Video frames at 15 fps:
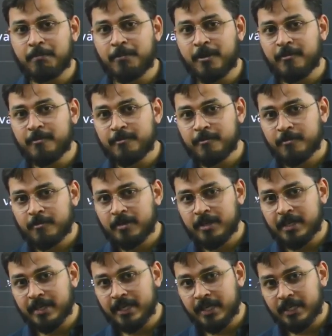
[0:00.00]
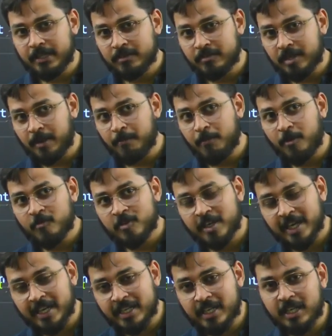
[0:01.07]
of
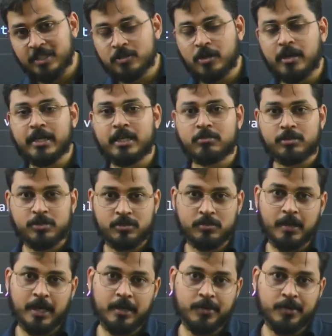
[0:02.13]
data is not equals to value.